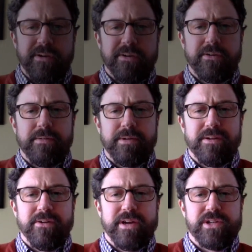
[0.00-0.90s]
Our
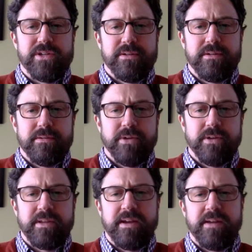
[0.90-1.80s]
integration
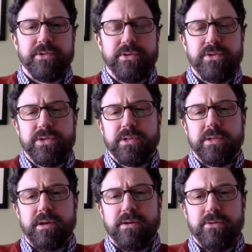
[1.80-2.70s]
runtimes are
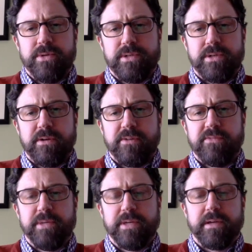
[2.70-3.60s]
usually
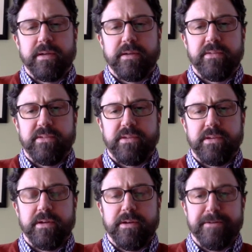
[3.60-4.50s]
auto-resolved
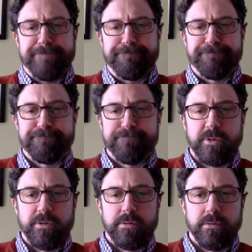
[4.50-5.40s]
because
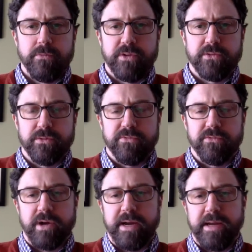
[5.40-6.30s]
we sort
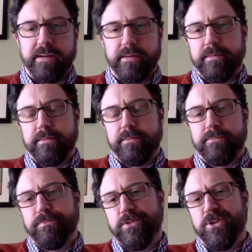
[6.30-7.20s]
of
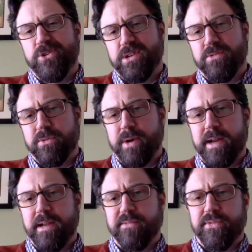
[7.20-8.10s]
usually we're
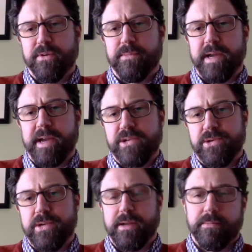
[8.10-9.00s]
writing from an
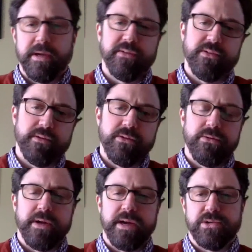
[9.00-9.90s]
Azure database
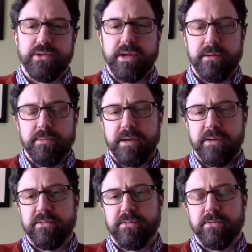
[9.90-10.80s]
into an Azure
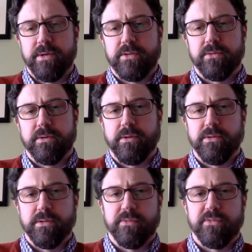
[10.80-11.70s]
database, so we sort of
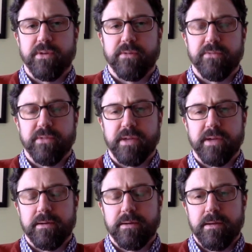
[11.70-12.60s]
use the default for
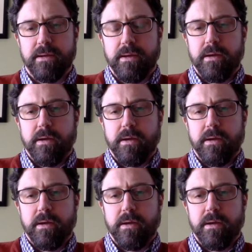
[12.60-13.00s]
that.